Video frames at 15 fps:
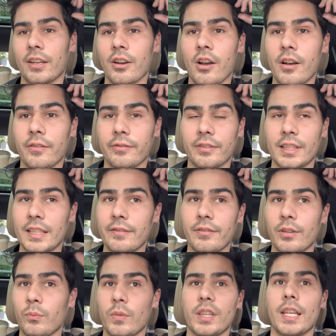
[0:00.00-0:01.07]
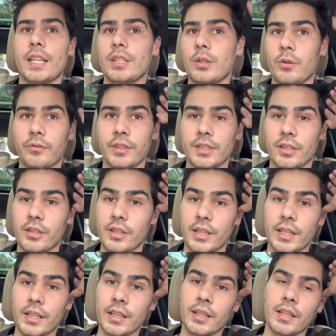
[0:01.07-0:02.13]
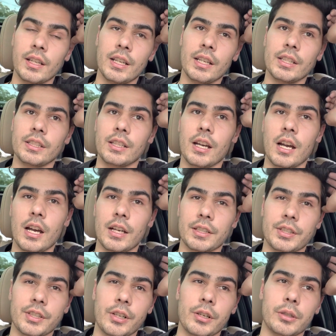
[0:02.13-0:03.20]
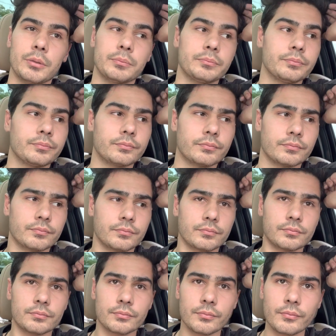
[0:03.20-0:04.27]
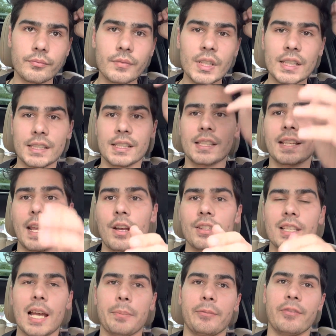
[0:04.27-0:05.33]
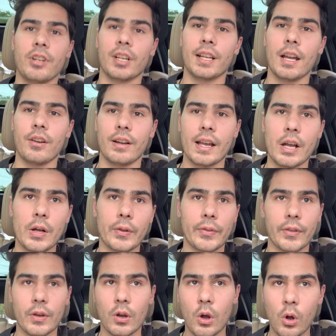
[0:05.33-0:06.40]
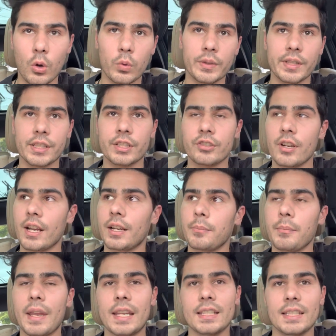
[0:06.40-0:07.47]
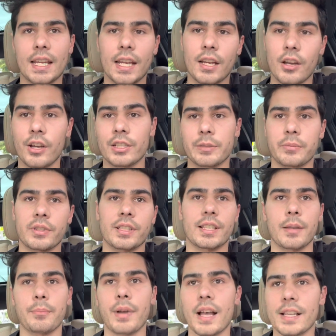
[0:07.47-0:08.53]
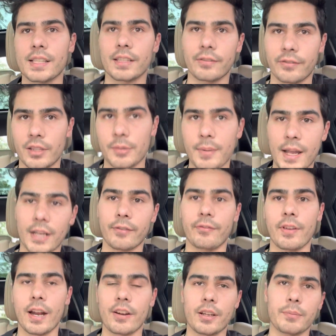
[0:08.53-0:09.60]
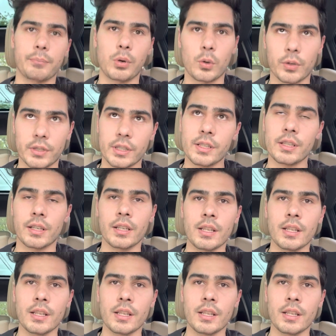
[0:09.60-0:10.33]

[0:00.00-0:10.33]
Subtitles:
off even when they don't return it. So stay on top of your account health. Always try to maintain 100% positive feedback. Very important.